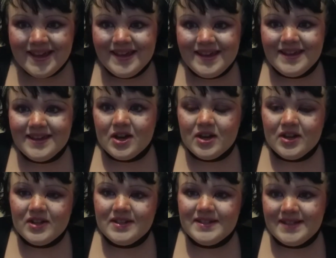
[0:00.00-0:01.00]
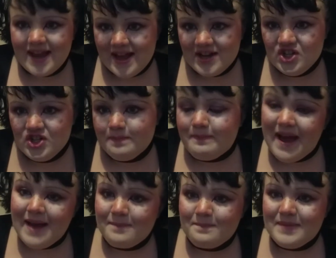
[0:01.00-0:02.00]
e-girl slash
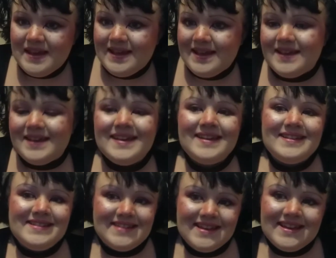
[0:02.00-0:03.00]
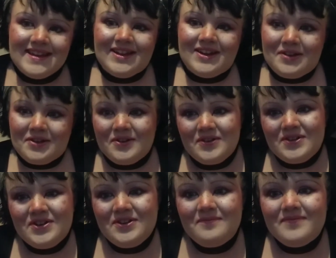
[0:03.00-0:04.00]
Bambi deer
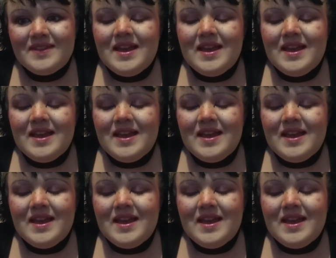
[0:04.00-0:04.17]
look,